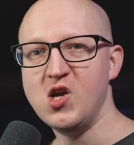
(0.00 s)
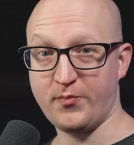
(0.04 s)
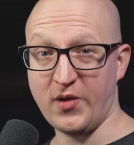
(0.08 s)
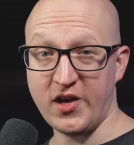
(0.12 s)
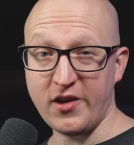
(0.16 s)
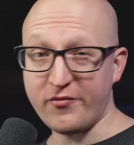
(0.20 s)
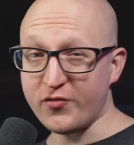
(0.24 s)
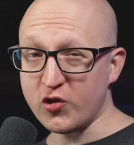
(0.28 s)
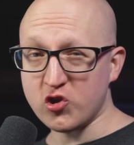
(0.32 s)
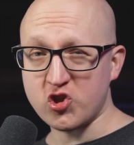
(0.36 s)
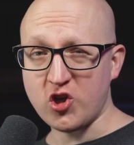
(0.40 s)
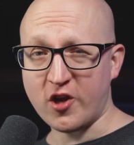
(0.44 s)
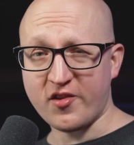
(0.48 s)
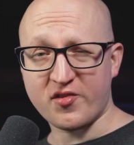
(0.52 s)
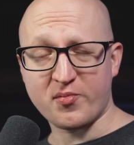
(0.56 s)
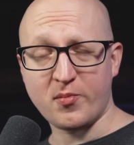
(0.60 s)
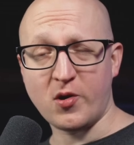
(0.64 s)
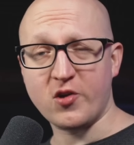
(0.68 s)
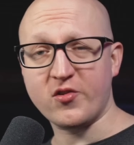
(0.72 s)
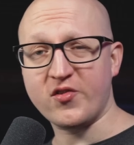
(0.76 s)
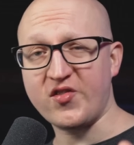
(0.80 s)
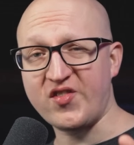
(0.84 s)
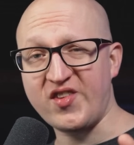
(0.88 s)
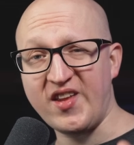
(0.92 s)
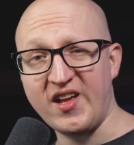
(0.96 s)
but if you just
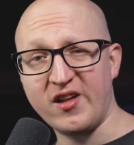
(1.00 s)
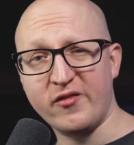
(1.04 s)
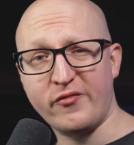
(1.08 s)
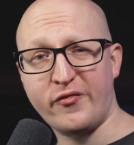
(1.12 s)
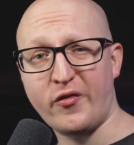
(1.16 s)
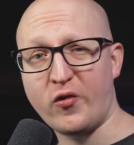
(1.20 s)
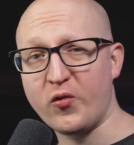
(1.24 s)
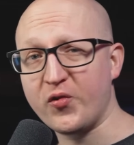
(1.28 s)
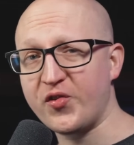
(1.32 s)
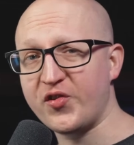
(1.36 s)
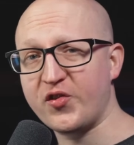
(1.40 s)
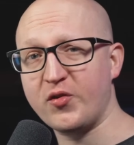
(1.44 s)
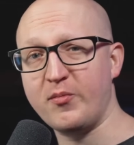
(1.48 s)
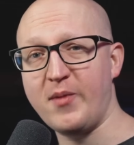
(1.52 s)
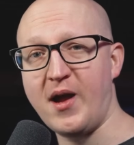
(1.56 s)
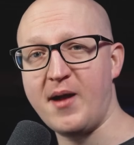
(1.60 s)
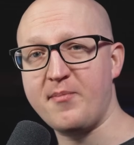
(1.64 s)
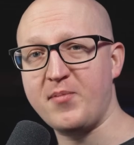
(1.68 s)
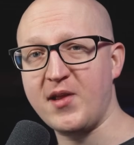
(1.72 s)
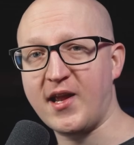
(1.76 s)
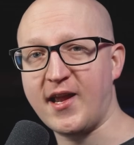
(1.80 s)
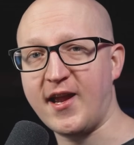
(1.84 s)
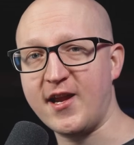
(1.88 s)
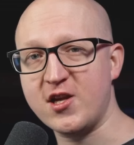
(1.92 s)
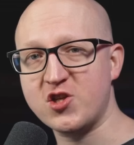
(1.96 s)
want to self-host some
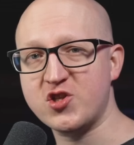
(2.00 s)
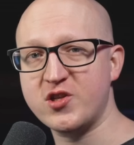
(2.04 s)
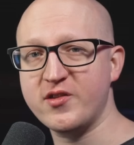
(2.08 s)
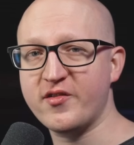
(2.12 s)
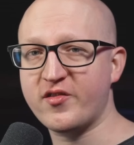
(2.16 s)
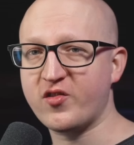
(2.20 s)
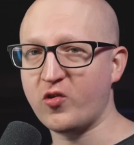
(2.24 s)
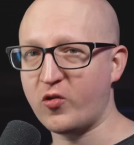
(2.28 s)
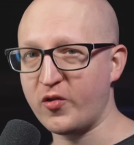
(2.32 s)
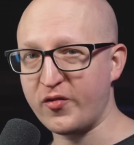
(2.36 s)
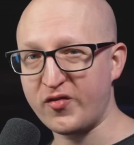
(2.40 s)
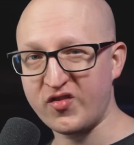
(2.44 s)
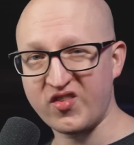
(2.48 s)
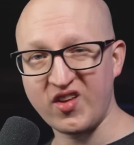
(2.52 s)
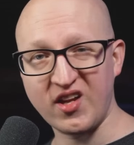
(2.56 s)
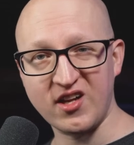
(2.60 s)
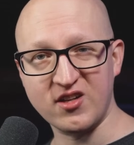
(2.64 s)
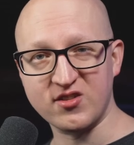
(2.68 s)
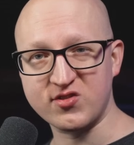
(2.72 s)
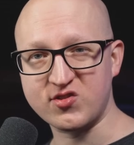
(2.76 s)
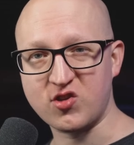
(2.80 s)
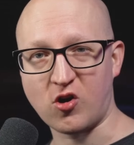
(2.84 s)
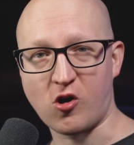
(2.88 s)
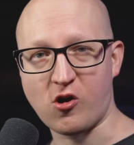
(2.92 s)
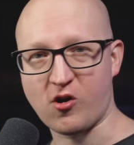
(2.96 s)
applications on a
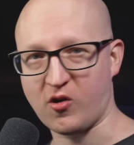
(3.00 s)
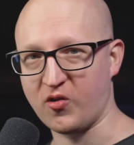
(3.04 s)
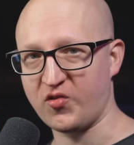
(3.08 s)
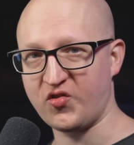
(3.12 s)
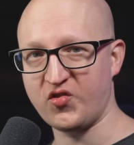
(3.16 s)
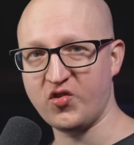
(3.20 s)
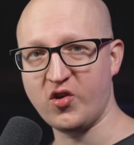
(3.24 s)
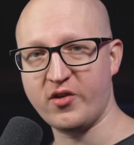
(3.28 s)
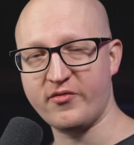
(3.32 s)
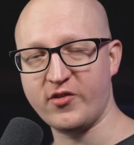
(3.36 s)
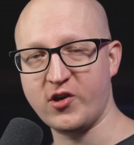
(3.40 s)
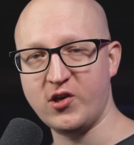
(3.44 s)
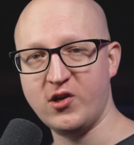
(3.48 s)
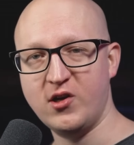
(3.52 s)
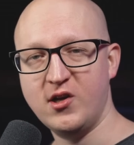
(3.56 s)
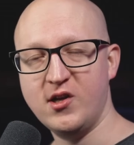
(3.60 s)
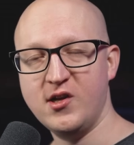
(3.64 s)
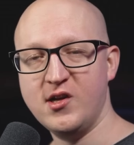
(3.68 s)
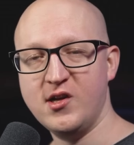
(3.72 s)
single Docker server,